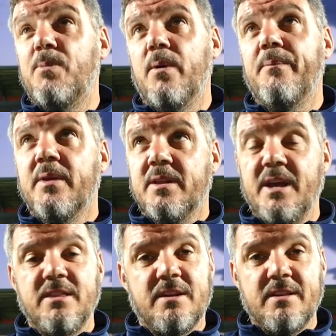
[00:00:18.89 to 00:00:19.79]
but at the
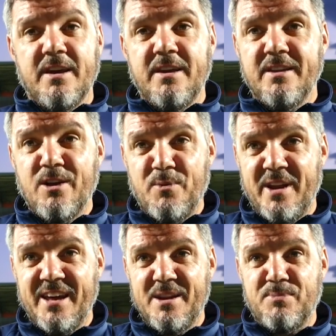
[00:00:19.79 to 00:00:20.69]
end of the day, you don't win
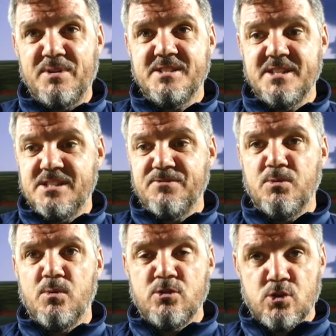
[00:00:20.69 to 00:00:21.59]
out in the pre-season
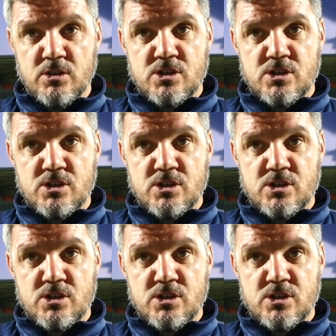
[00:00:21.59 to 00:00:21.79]
for the result.